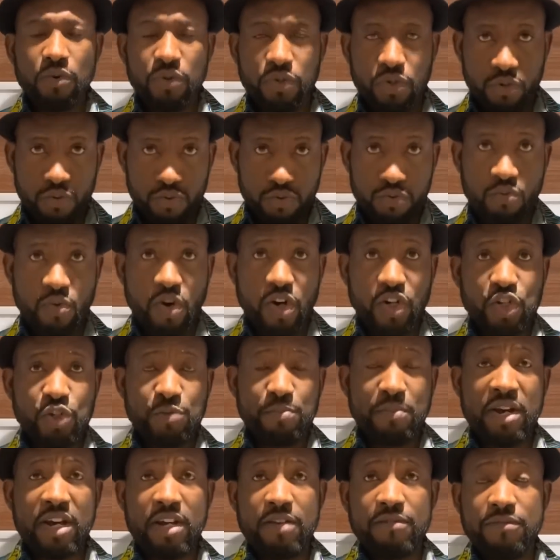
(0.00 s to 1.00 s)
you will watch
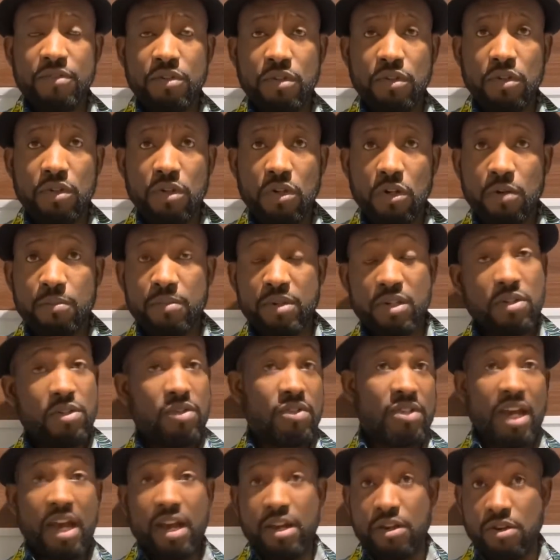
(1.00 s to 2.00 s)
my video
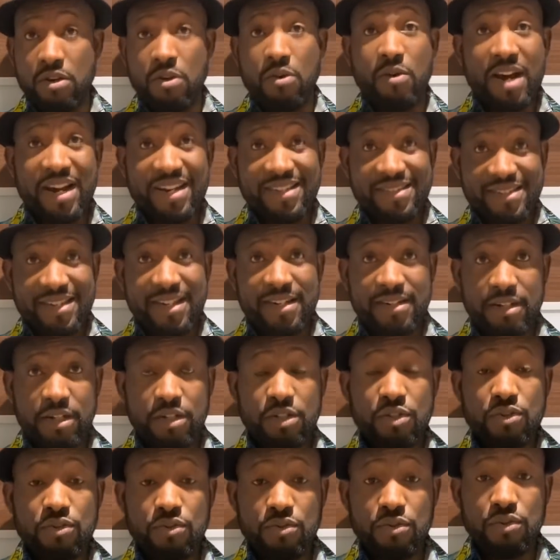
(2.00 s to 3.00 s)
because I know I send it
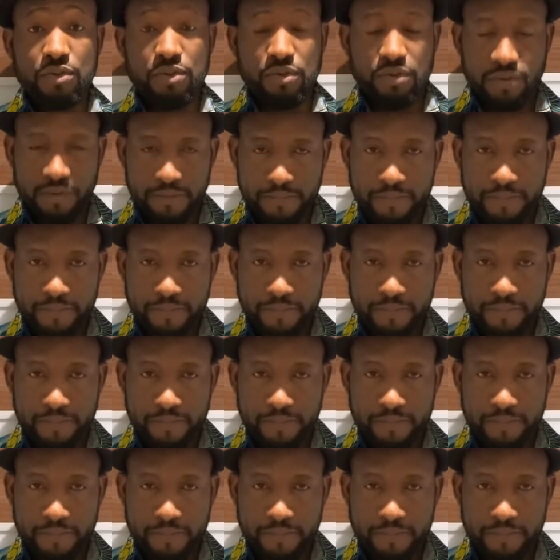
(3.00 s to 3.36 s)
to you.